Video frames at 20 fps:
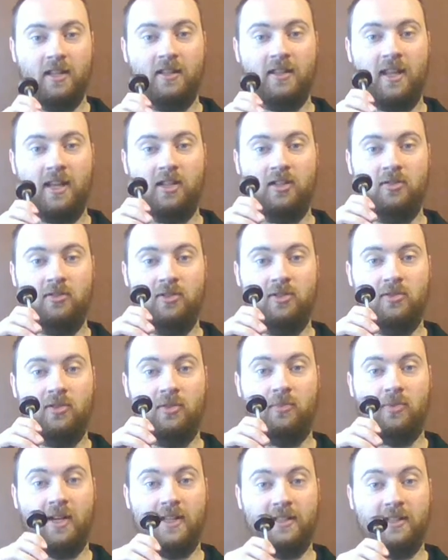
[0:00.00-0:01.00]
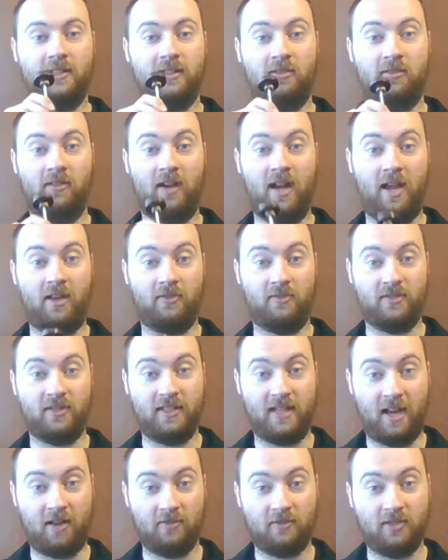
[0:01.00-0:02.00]
that you do to press the grounds
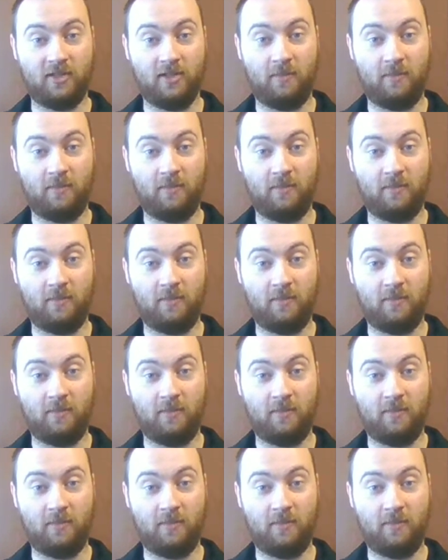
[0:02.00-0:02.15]
down to